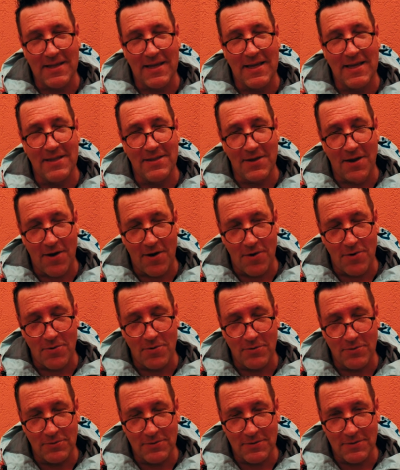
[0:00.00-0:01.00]
in the
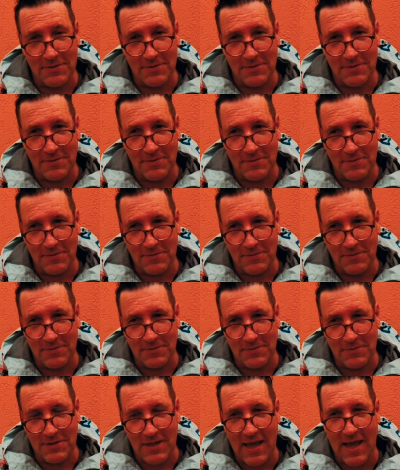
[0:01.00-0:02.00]
whole
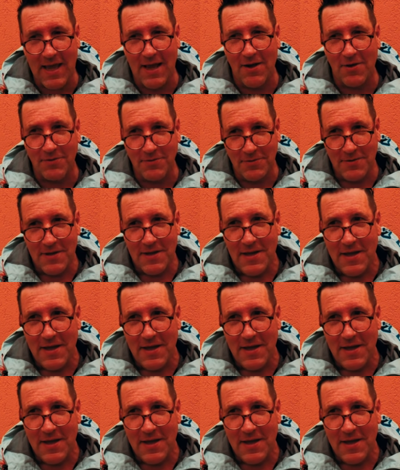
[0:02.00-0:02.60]
town.